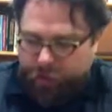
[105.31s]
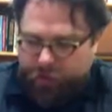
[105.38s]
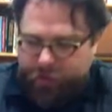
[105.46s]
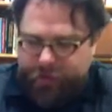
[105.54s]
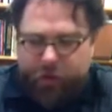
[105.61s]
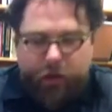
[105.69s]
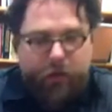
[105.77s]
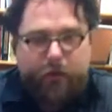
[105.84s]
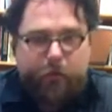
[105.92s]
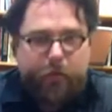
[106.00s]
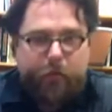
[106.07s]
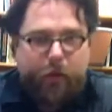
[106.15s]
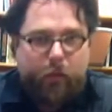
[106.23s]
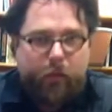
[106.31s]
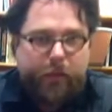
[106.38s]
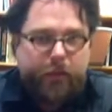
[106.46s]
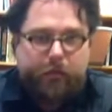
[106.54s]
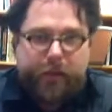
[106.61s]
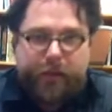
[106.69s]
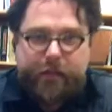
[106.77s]
Let's talk a little bit about what this
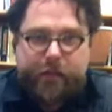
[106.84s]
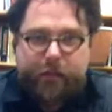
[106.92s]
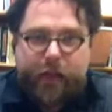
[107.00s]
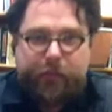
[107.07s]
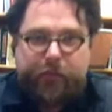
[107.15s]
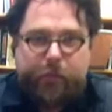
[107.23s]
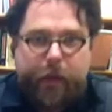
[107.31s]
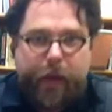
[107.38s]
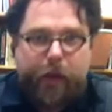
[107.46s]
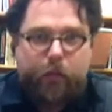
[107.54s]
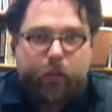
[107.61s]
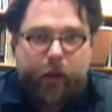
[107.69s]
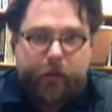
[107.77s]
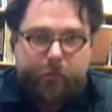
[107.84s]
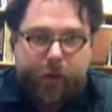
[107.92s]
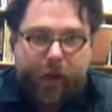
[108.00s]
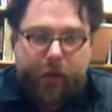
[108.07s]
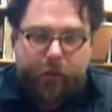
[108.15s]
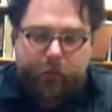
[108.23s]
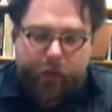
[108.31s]
means, left bank, right
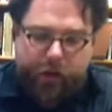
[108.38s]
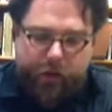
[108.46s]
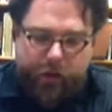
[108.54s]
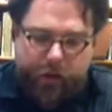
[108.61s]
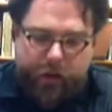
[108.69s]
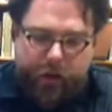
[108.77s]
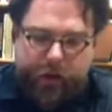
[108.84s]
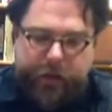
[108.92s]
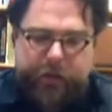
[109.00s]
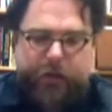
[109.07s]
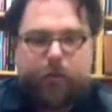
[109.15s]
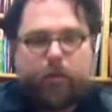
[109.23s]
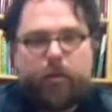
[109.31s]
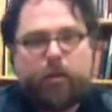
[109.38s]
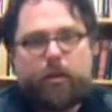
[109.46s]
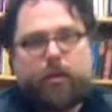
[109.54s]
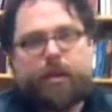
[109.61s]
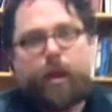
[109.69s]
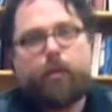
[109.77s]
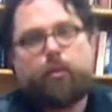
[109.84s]
bank. Well, in the
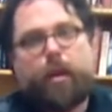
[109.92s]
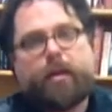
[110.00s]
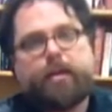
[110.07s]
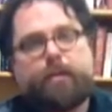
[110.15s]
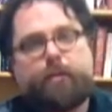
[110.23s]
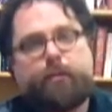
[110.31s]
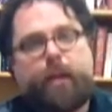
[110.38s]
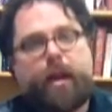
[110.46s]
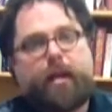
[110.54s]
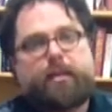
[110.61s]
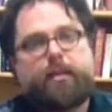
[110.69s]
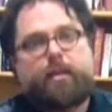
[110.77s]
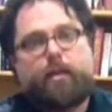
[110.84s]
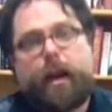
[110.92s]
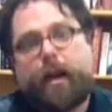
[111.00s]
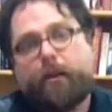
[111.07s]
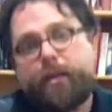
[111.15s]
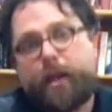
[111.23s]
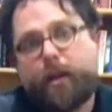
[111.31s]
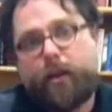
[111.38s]
southwest of France, you
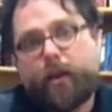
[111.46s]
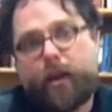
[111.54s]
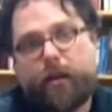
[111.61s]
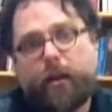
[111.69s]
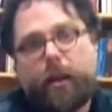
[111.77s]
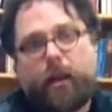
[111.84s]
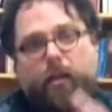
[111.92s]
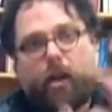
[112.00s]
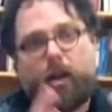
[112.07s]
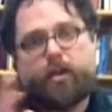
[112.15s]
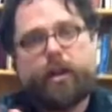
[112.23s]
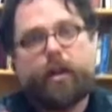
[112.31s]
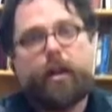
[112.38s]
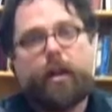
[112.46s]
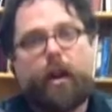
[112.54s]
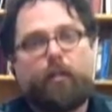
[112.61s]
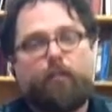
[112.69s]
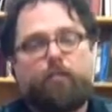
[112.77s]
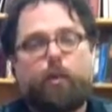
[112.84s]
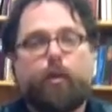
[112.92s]
have the area, large area
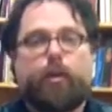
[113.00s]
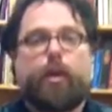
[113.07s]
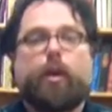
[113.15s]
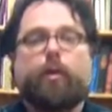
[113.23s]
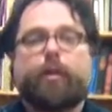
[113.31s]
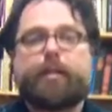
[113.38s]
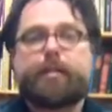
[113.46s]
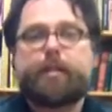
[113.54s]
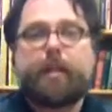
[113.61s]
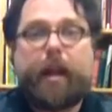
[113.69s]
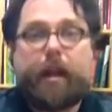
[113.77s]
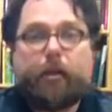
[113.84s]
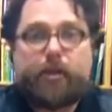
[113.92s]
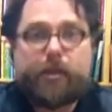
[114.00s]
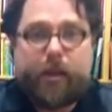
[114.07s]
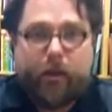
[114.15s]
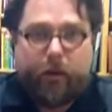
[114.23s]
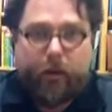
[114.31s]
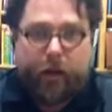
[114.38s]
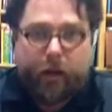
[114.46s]
of Bordeaux, and this is an AOC
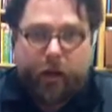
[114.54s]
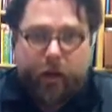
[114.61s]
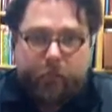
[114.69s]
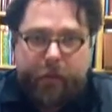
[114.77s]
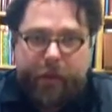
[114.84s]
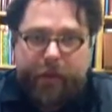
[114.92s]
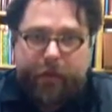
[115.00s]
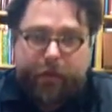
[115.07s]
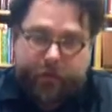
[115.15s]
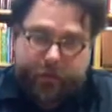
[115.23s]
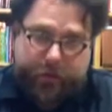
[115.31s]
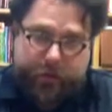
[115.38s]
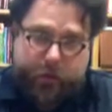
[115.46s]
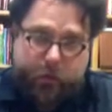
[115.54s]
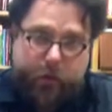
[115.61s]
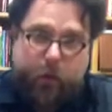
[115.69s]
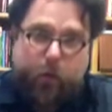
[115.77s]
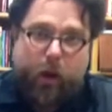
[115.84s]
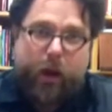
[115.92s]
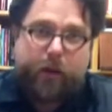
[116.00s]
area making
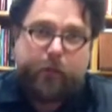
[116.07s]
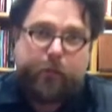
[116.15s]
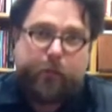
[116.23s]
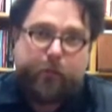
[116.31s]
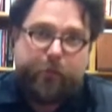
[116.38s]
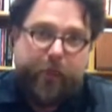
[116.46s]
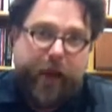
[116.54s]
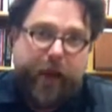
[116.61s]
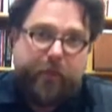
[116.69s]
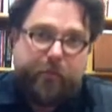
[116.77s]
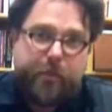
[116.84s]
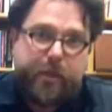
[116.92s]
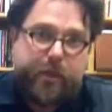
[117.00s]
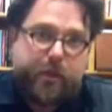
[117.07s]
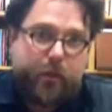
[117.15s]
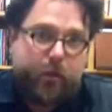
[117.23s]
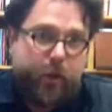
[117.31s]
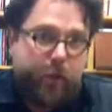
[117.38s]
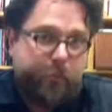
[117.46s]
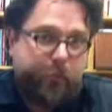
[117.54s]
red wine from 5 particular
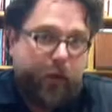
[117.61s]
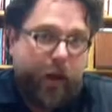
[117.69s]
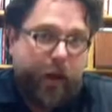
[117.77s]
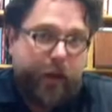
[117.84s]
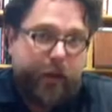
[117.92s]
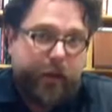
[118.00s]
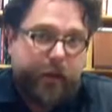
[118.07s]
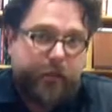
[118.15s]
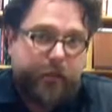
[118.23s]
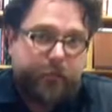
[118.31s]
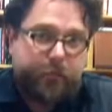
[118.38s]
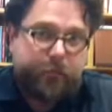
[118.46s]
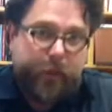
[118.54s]
grape varieties.